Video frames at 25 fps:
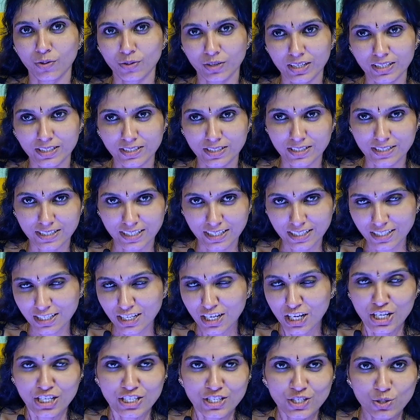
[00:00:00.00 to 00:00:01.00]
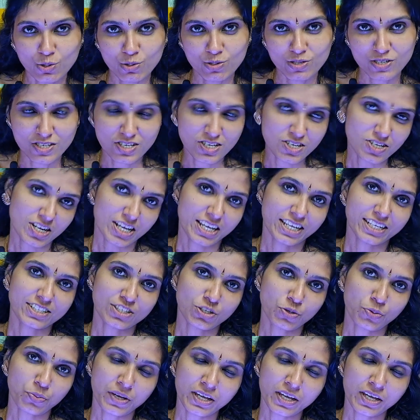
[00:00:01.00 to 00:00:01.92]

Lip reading: Okay children, so straight